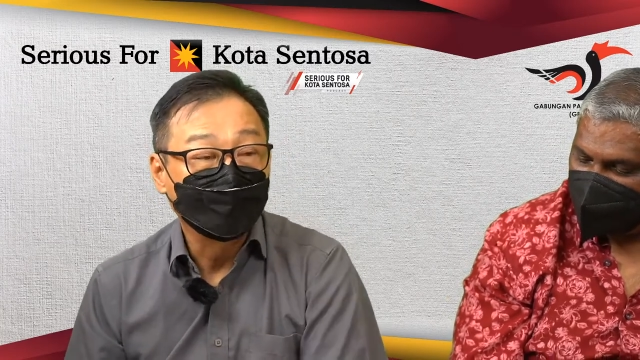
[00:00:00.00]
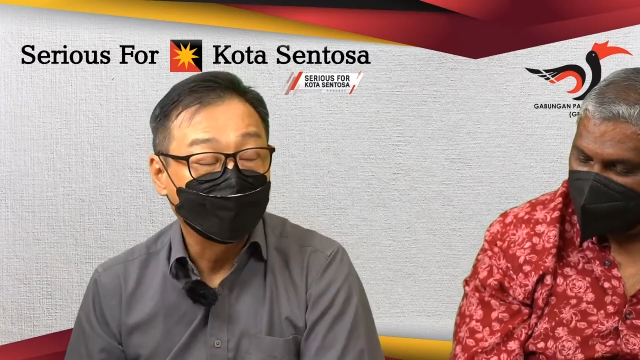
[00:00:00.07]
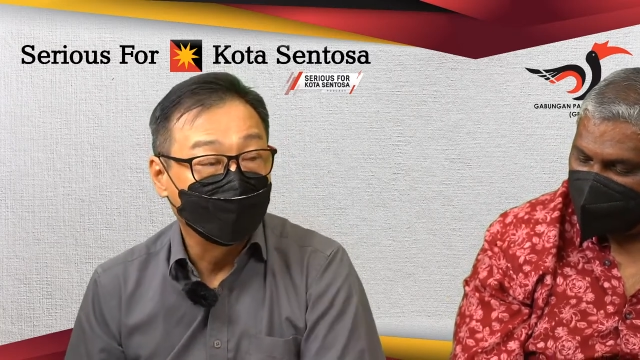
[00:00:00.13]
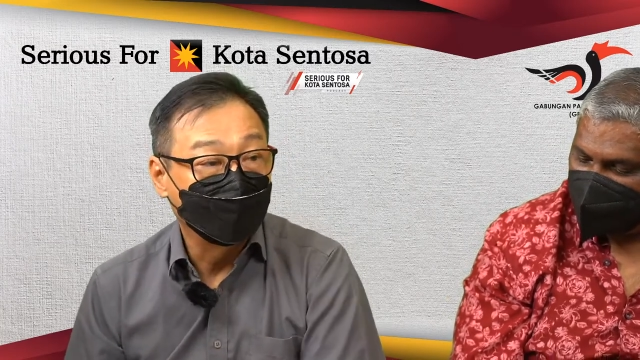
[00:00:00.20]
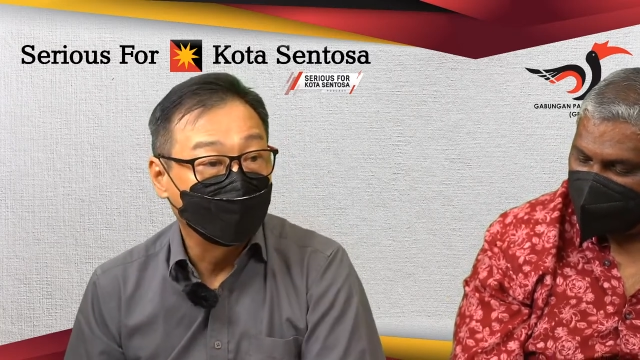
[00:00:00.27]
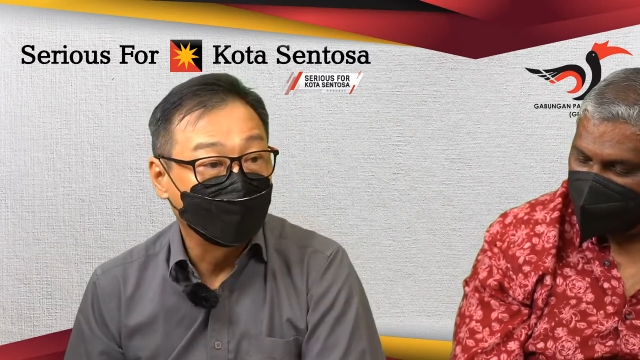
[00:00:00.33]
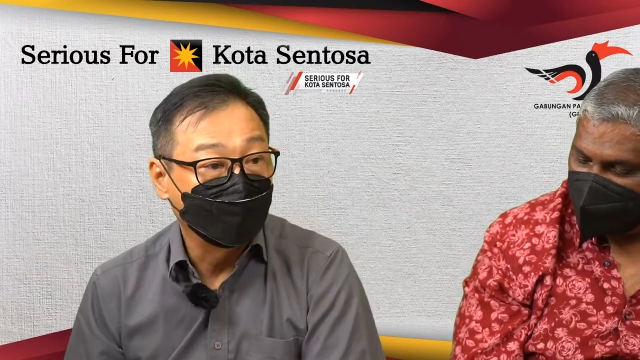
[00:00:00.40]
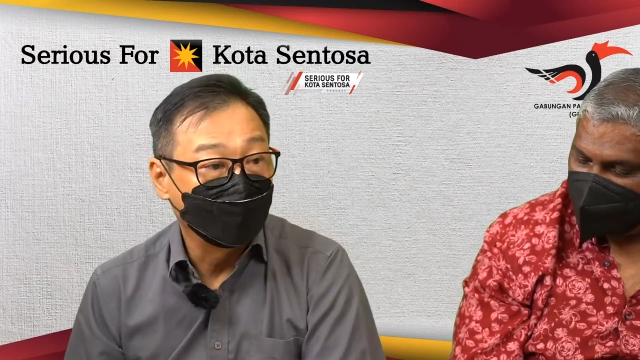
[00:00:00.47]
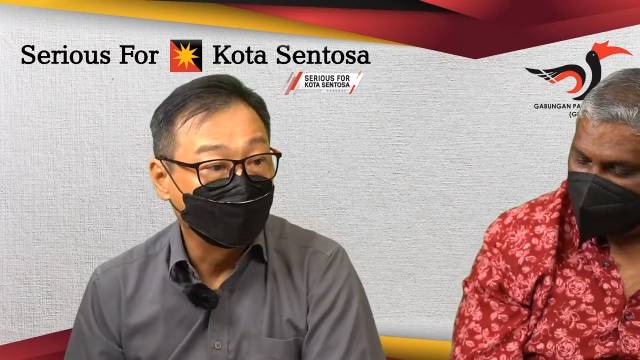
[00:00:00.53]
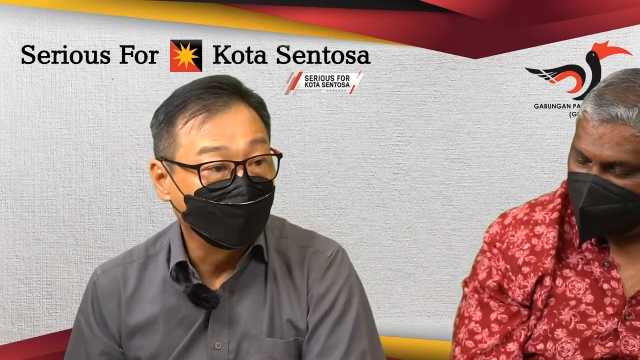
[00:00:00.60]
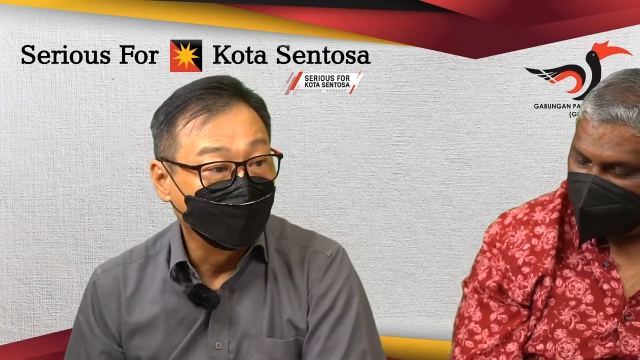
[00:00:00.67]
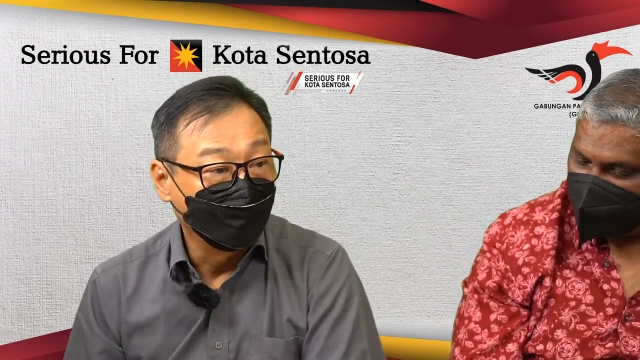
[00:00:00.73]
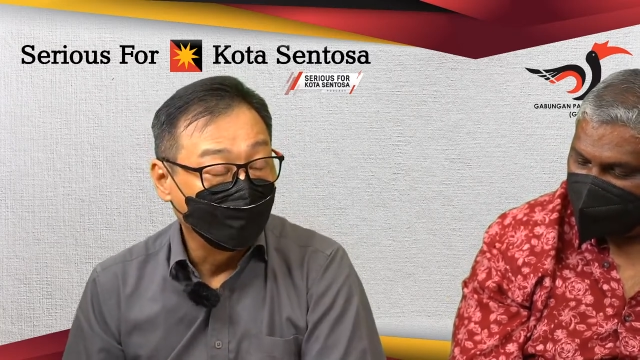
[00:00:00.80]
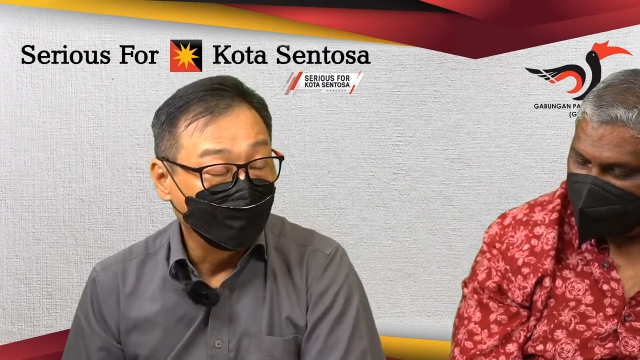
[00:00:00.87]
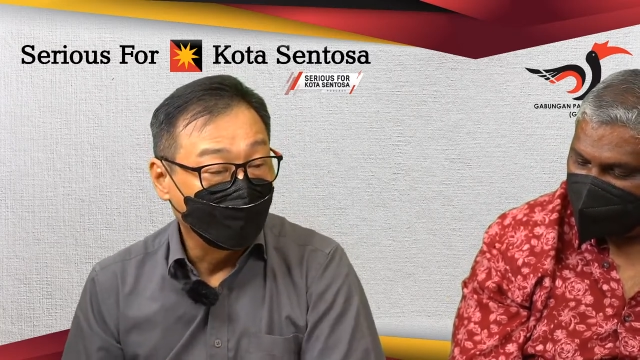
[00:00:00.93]
Uh,
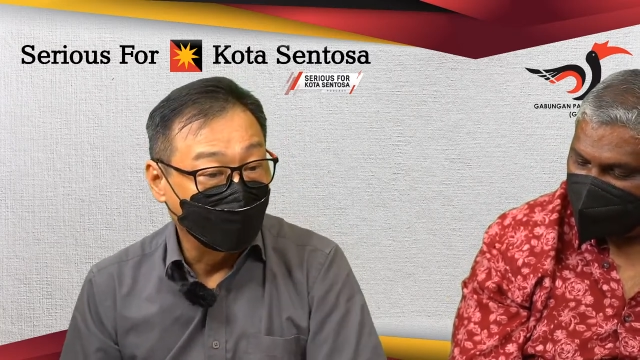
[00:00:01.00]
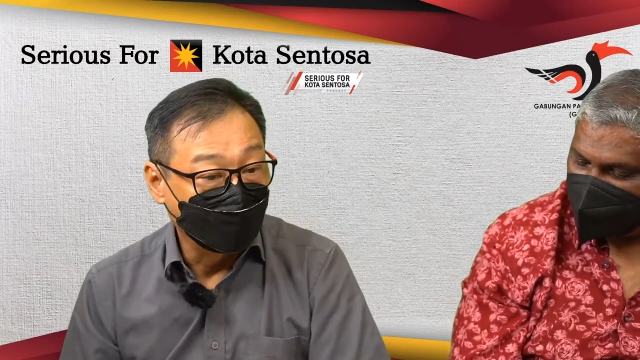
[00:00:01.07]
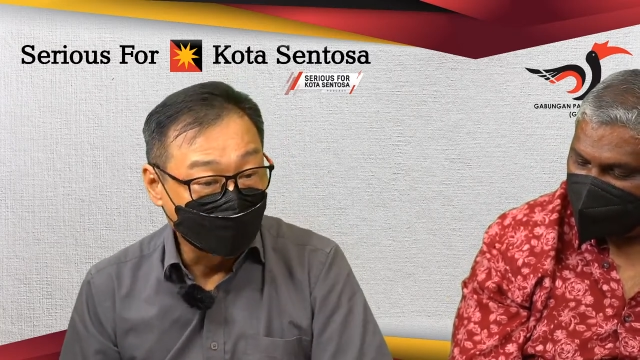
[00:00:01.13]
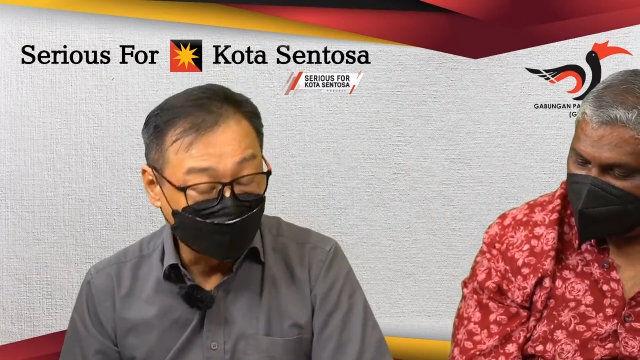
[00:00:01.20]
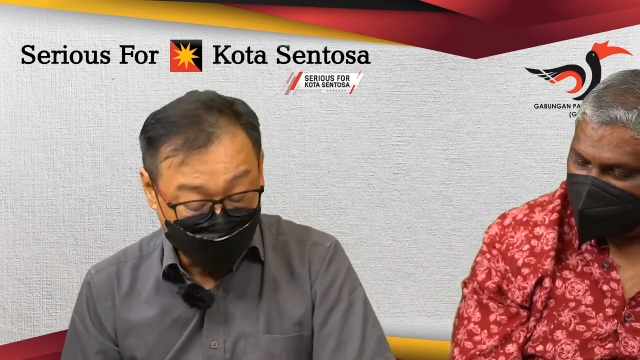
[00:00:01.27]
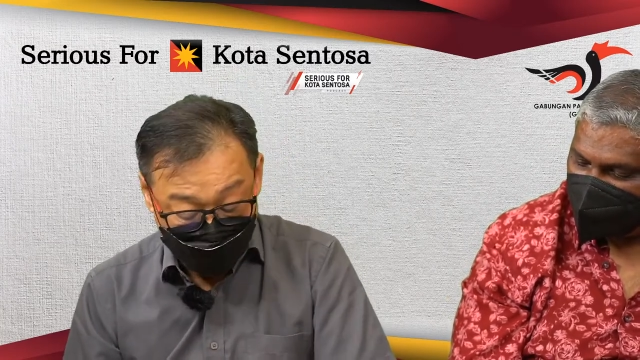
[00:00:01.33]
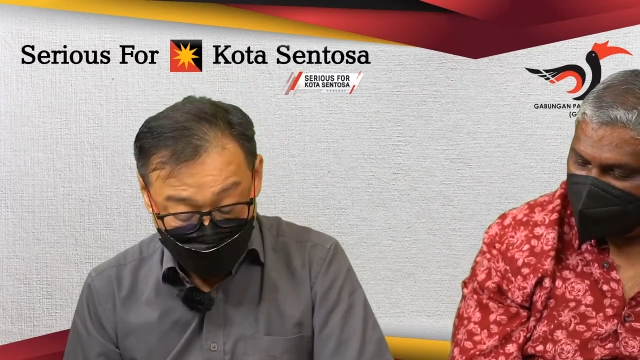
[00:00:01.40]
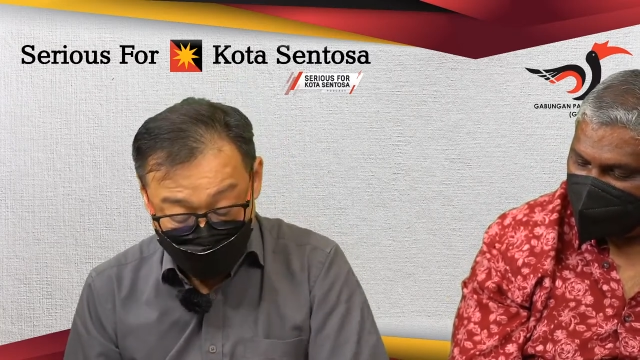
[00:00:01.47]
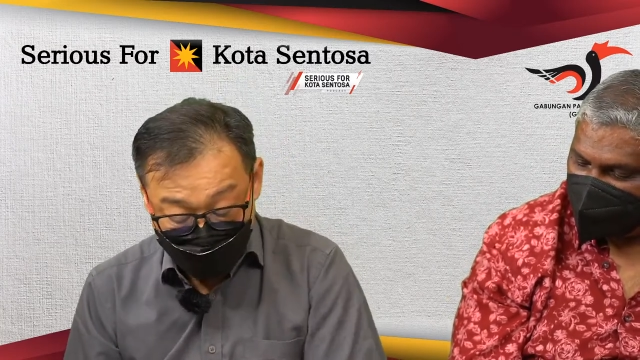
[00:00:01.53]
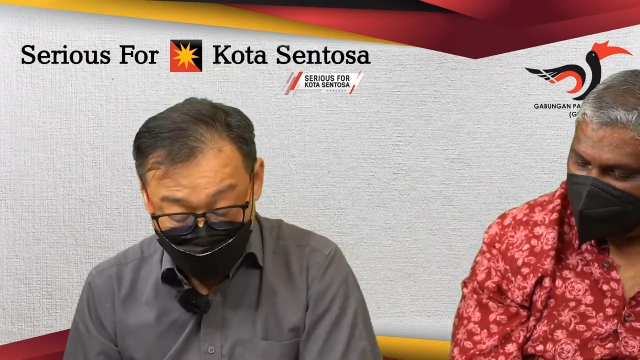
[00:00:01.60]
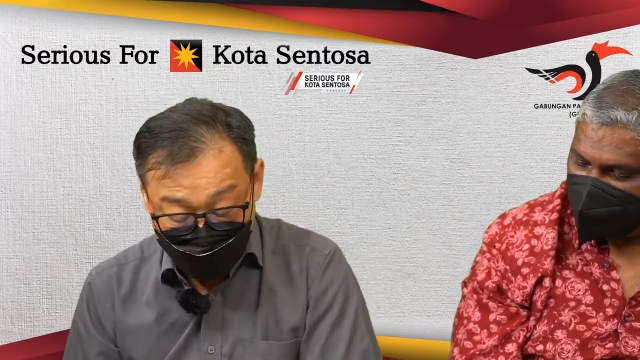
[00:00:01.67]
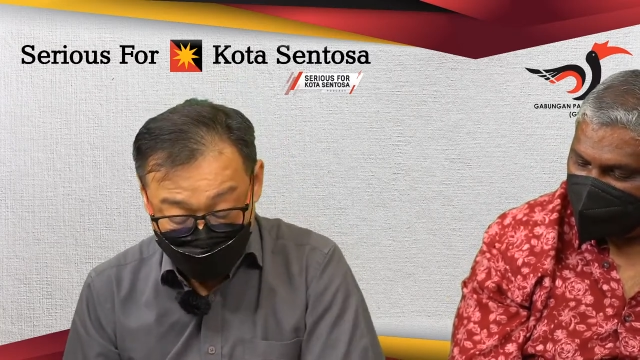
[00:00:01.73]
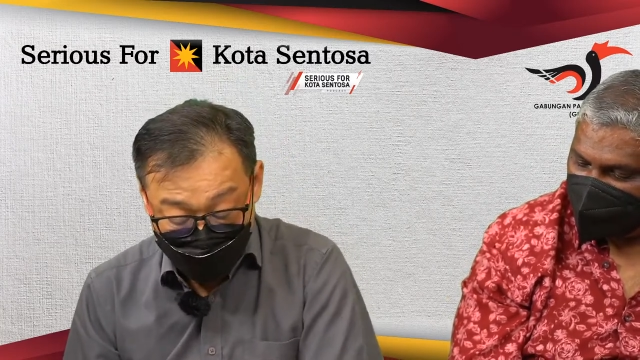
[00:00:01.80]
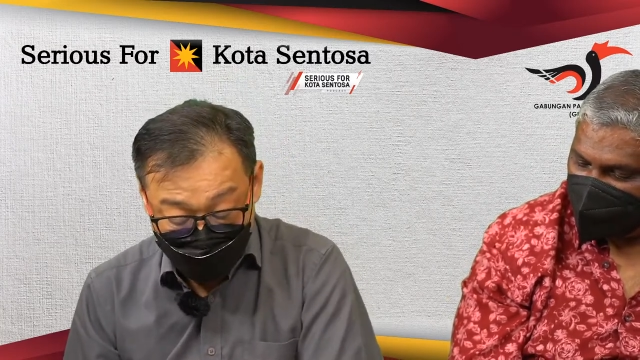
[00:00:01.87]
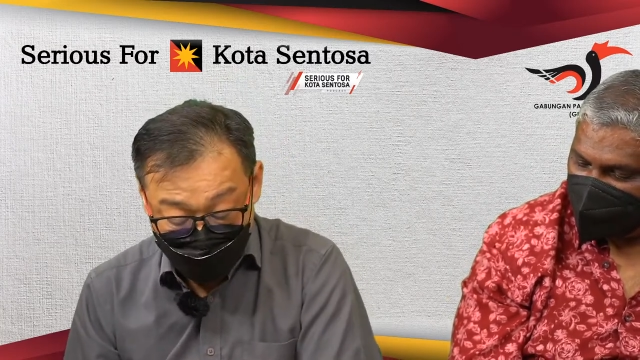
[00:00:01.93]
and uh, I,
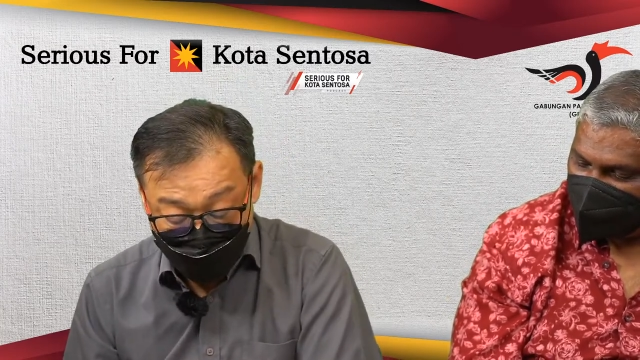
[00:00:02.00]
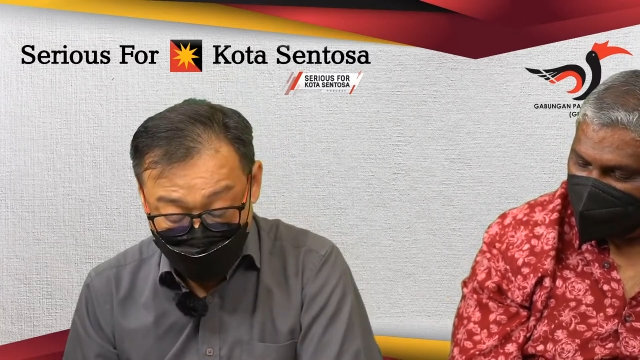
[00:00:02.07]
I,